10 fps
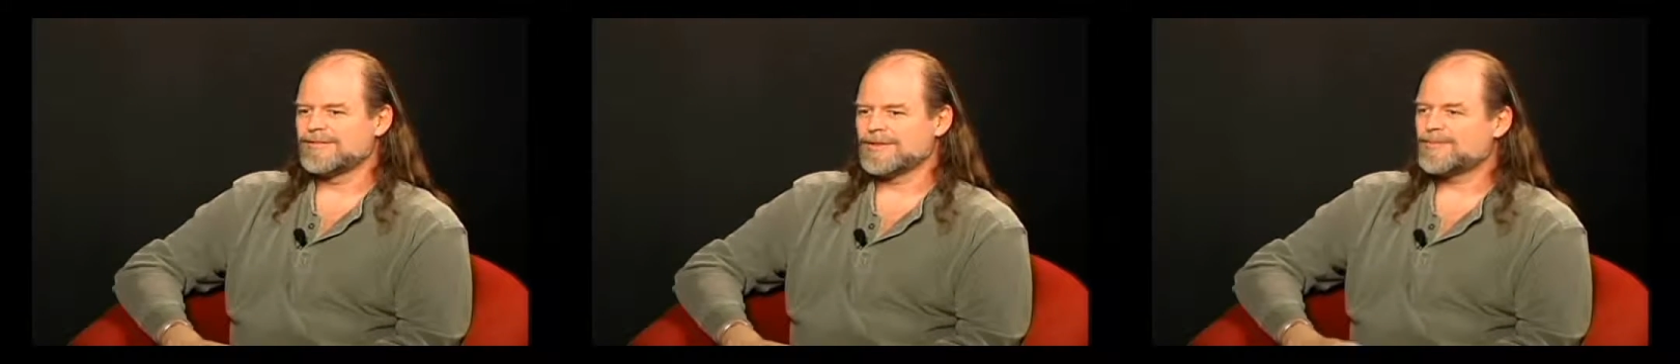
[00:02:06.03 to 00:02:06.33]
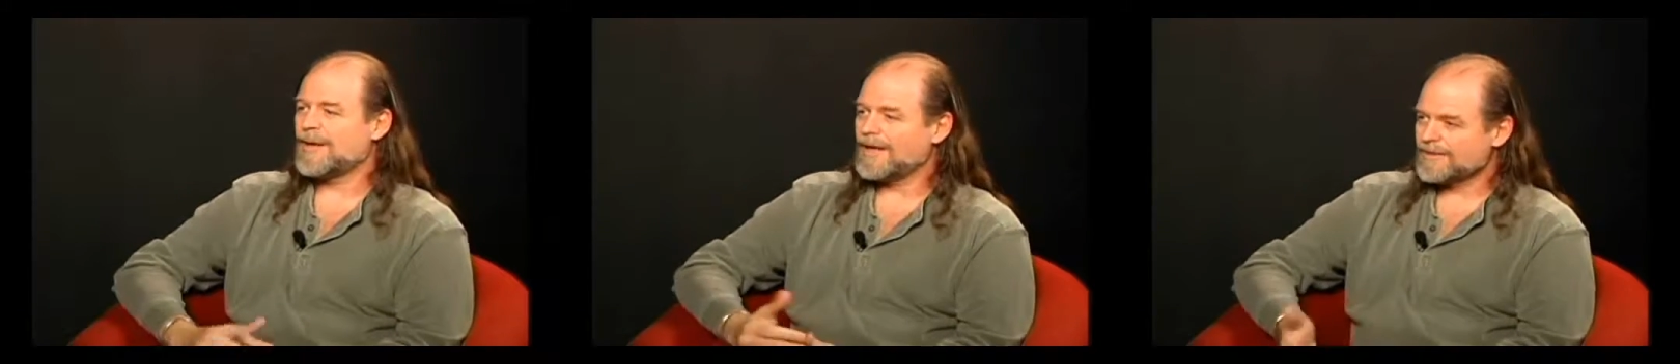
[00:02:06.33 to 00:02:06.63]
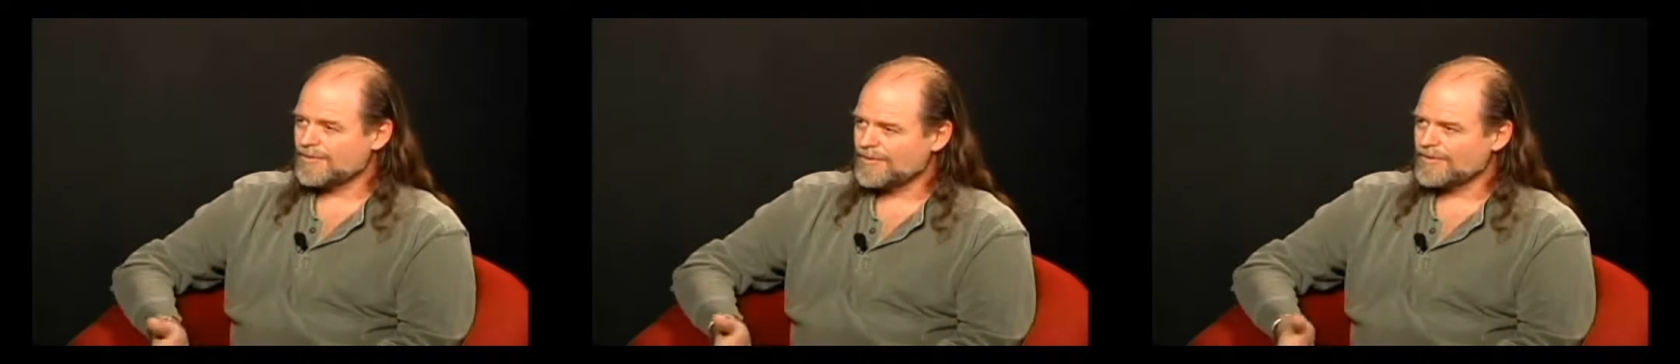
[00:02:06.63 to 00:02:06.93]
what's
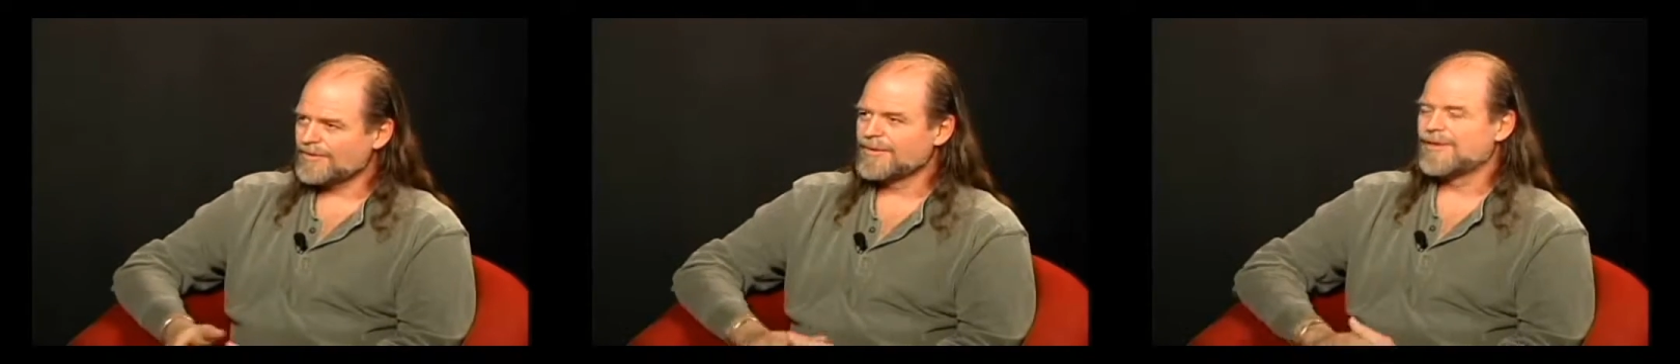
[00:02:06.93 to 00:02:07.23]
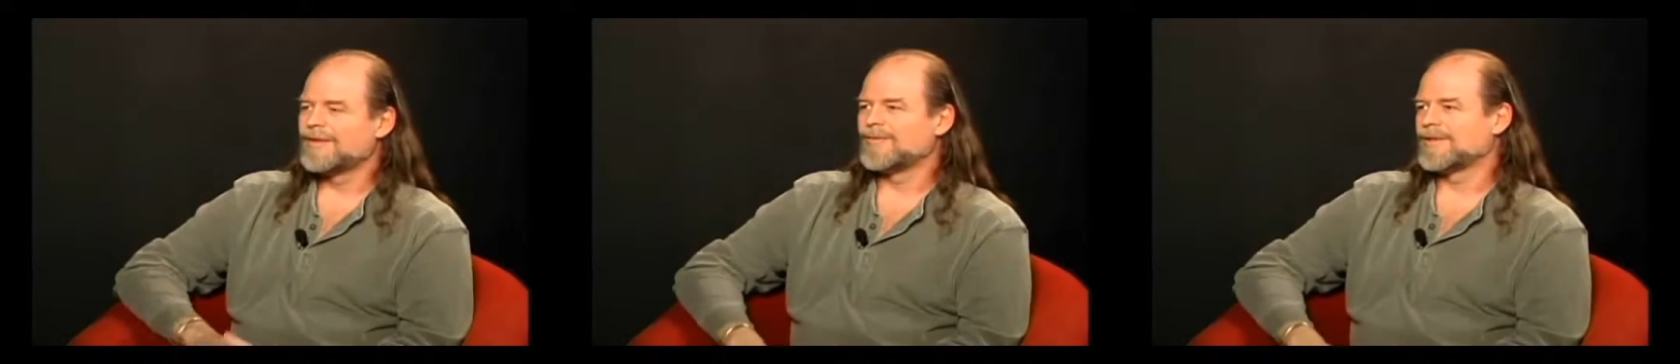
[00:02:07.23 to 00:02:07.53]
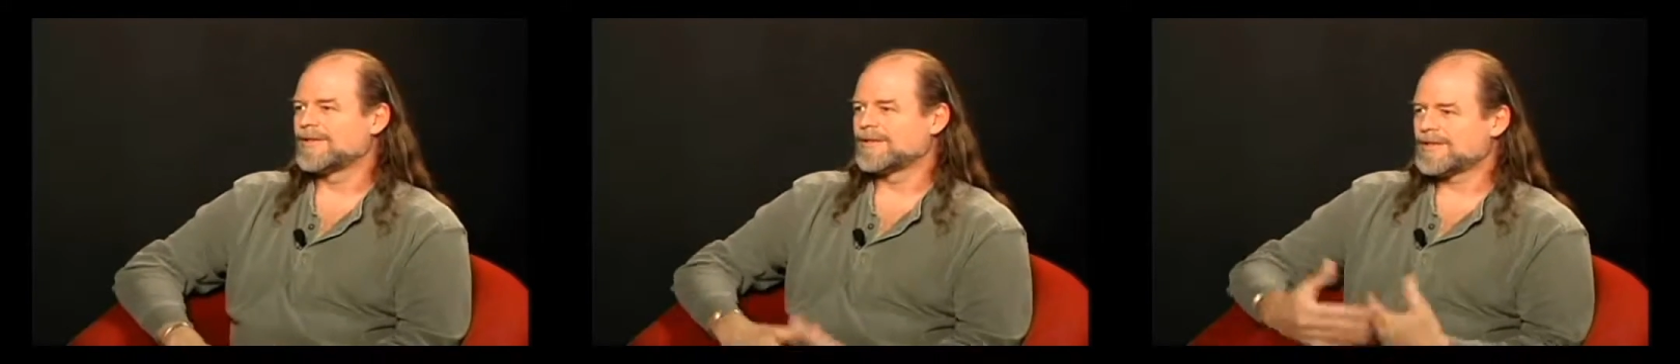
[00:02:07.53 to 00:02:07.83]
possible
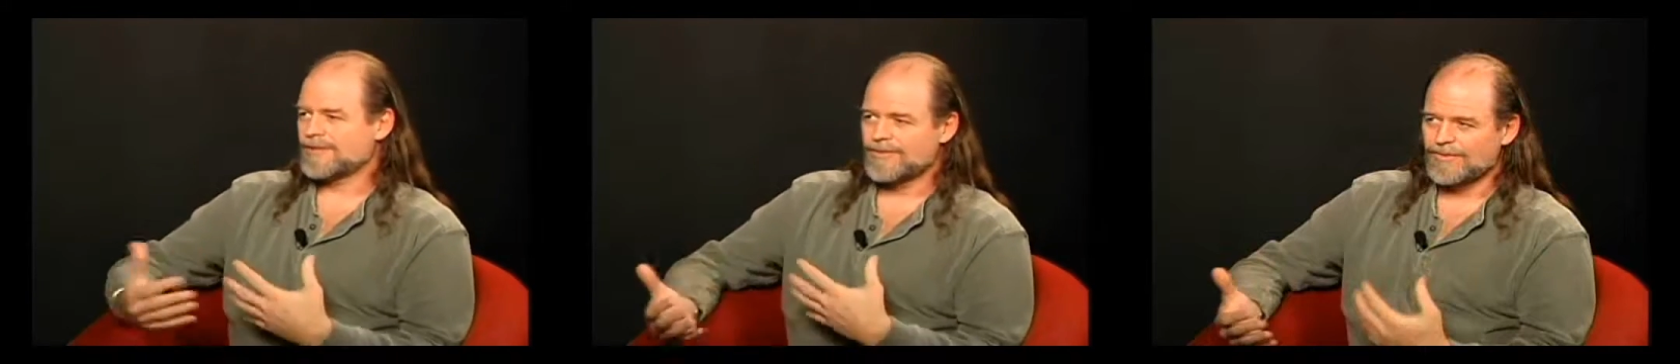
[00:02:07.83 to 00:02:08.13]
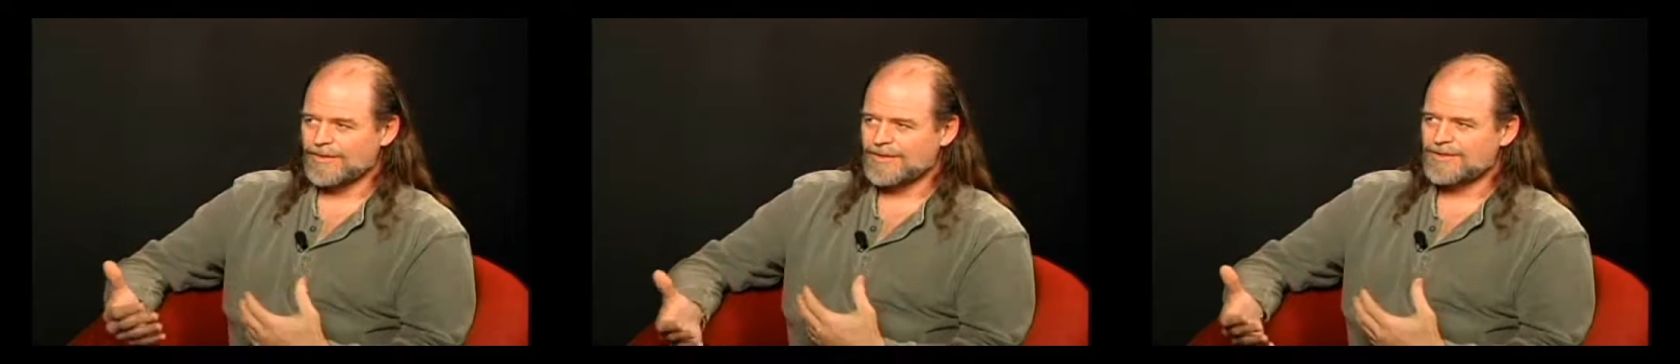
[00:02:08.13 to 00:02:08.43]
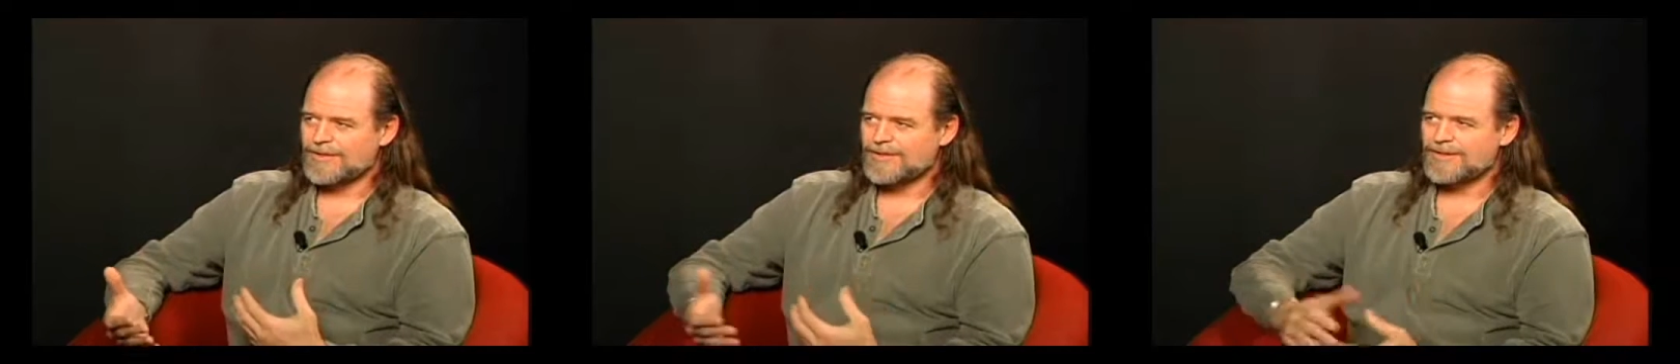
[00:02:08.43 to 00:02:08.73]
with their sexual
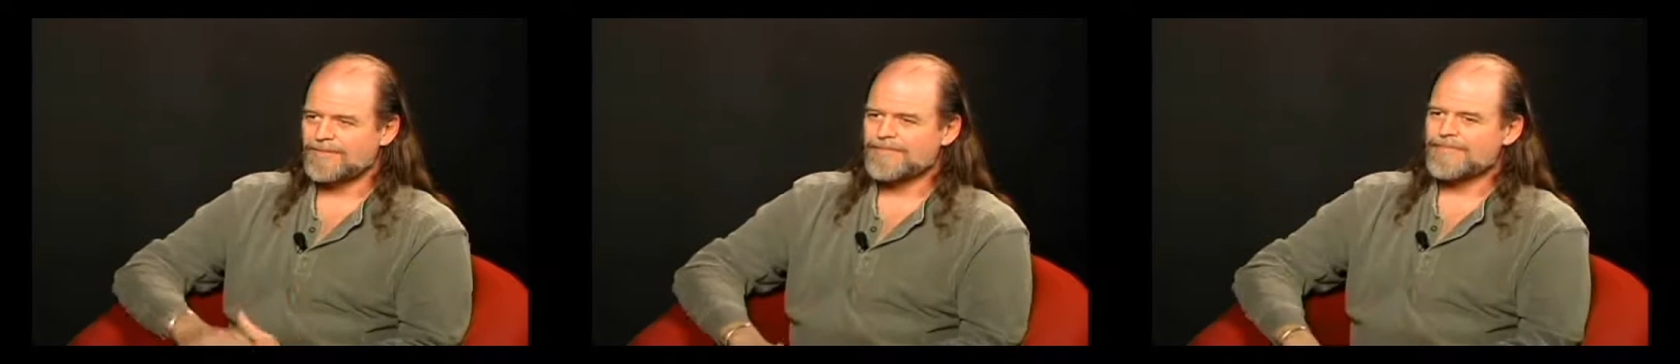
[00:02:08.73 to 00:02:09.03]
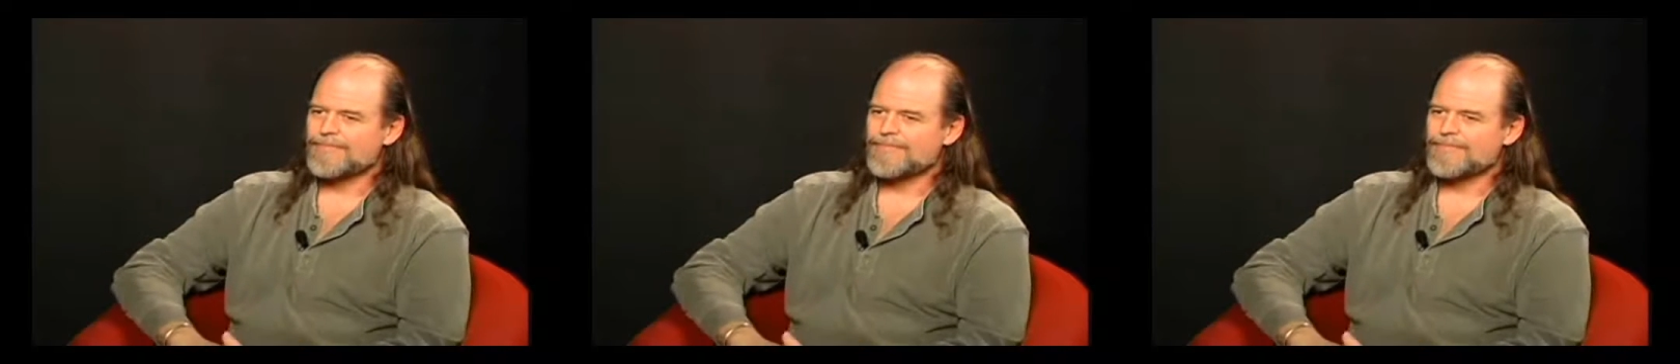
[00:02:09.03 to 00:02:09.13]
relationship.